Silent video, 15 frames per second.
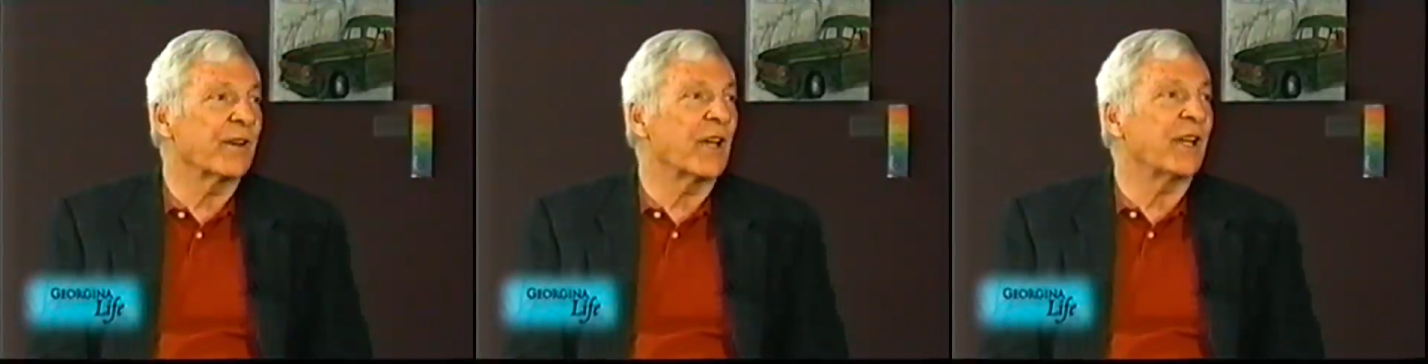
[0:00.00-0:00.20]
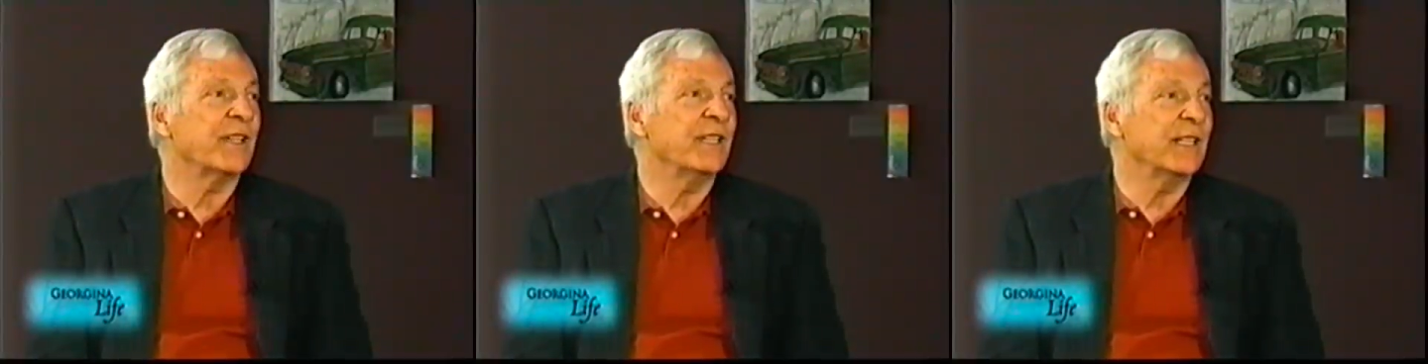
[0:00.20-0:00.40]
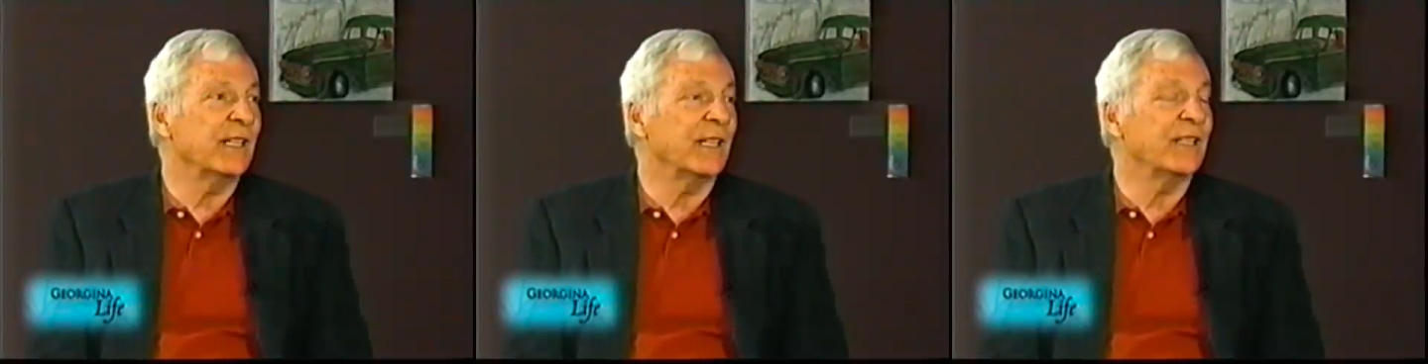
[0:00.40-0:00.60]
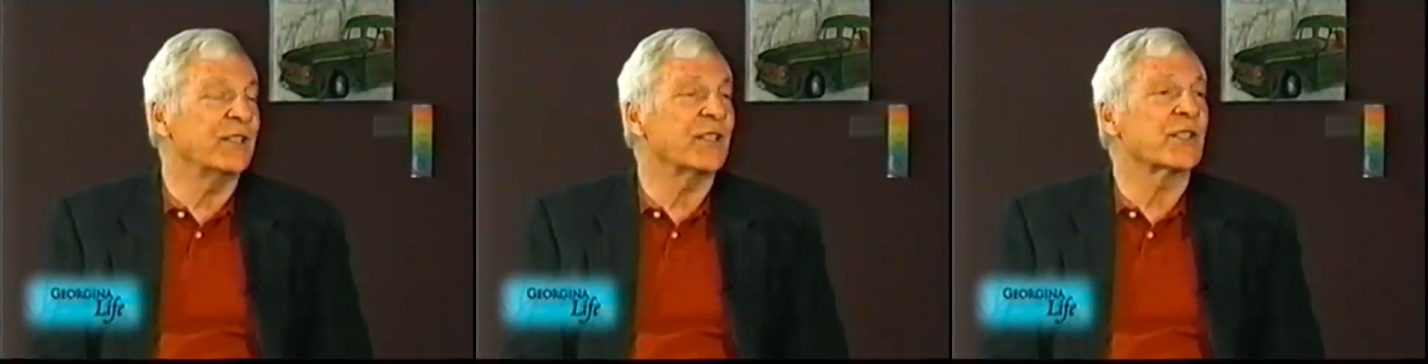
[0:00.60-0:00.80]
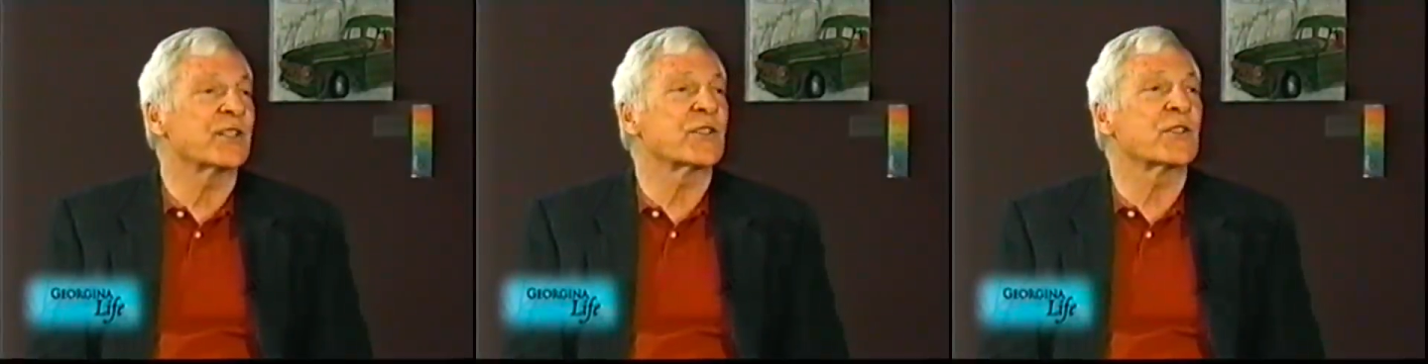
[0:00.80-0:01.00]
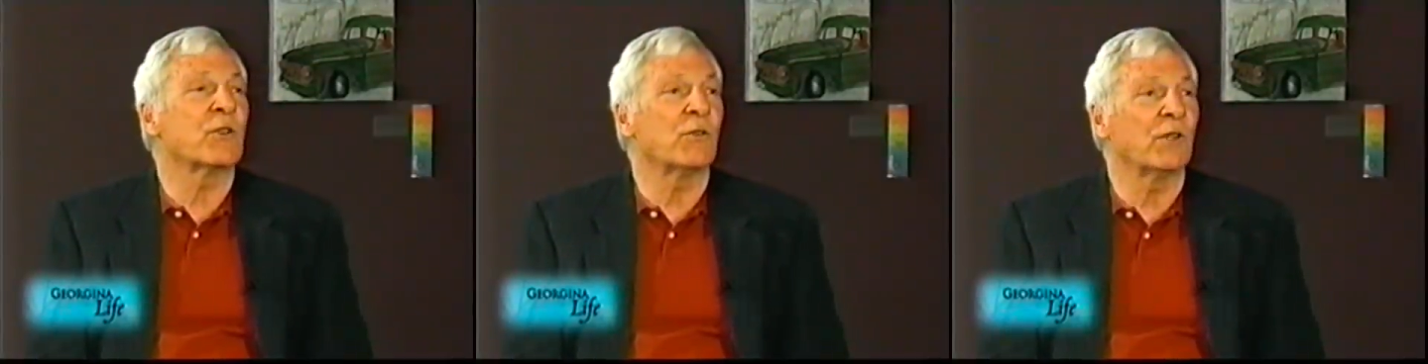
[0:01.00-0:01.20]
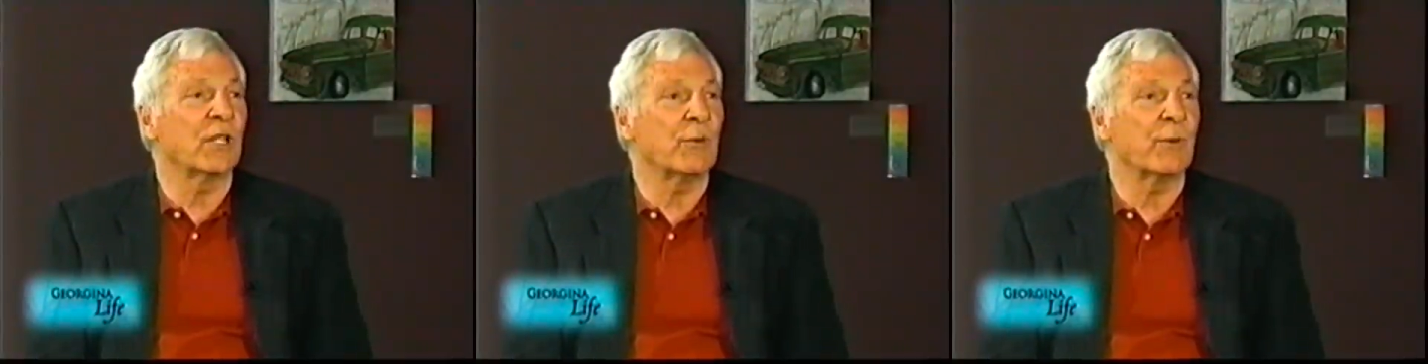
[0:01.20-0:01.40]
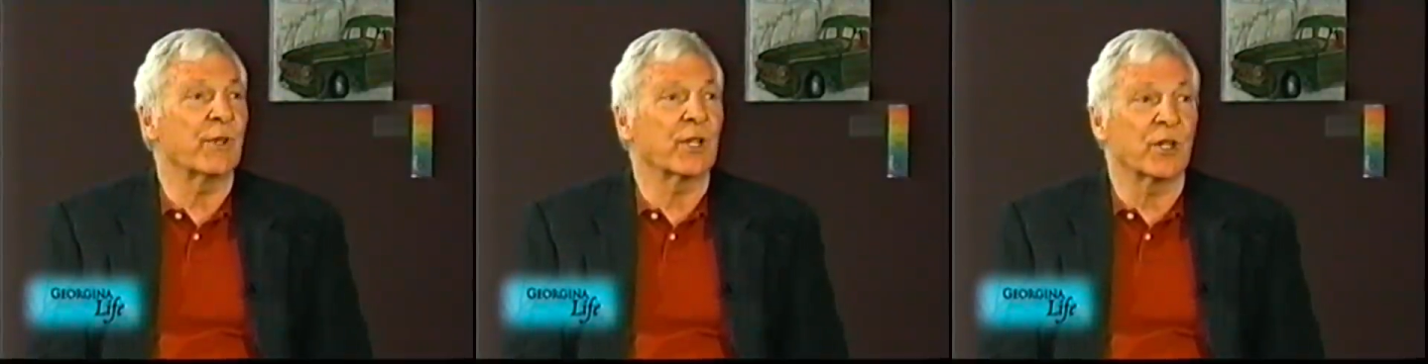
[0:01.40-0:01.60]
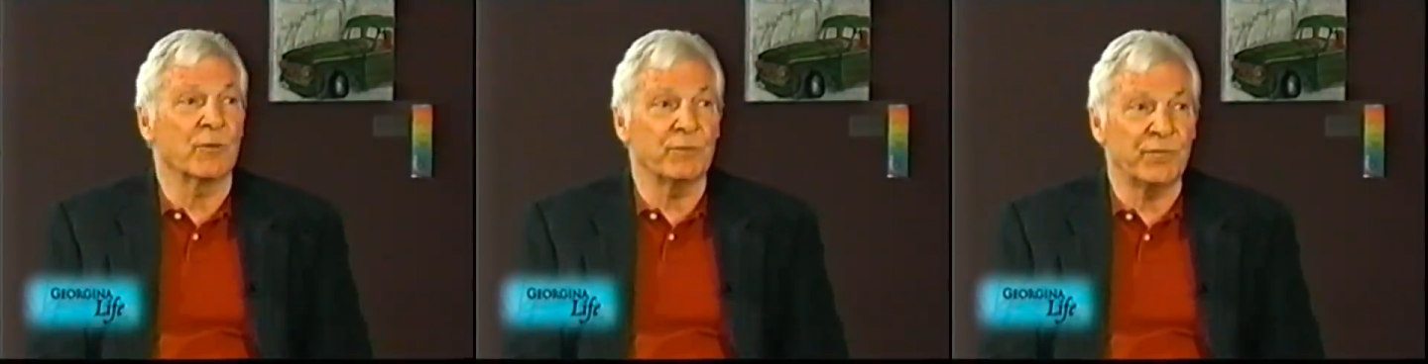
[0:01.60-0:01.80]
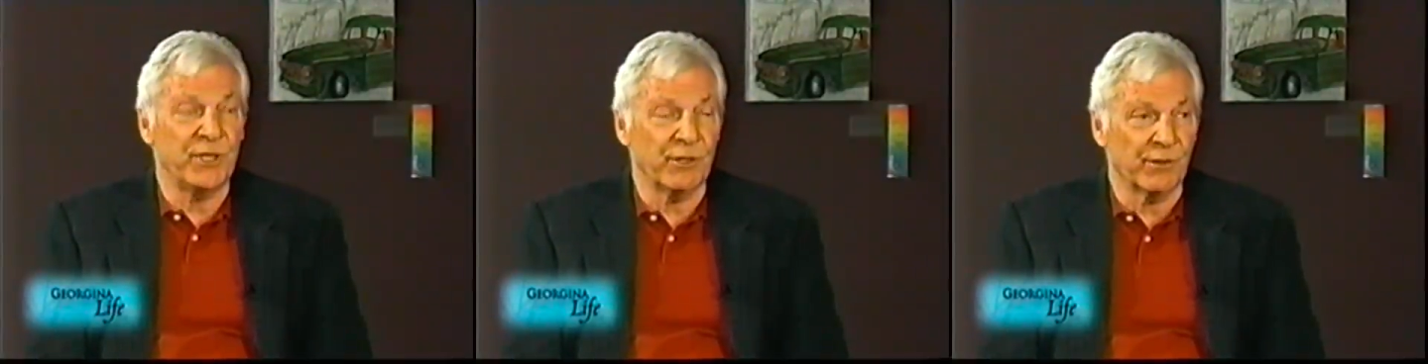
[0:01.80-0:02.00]
They're not dealing just solely with a
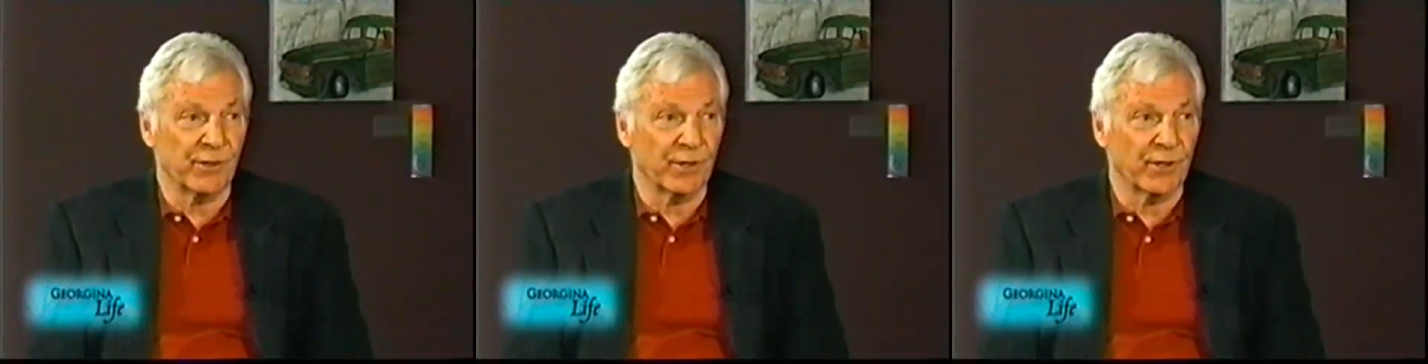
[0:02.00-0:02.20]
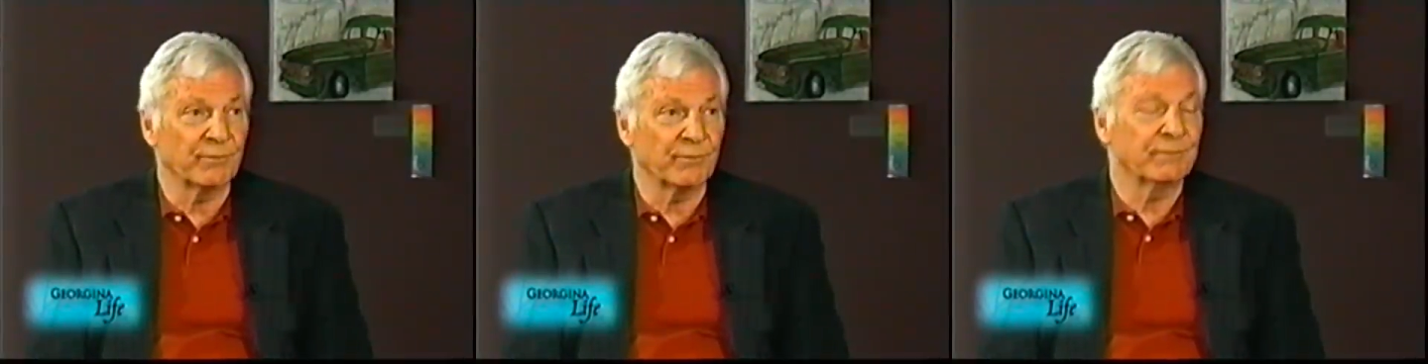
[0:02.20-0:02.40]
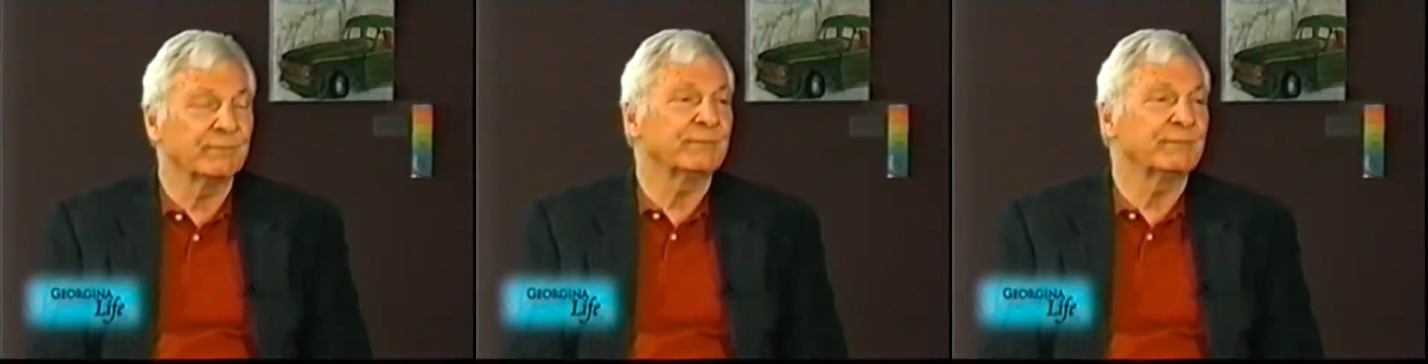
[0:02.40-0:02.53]
computer.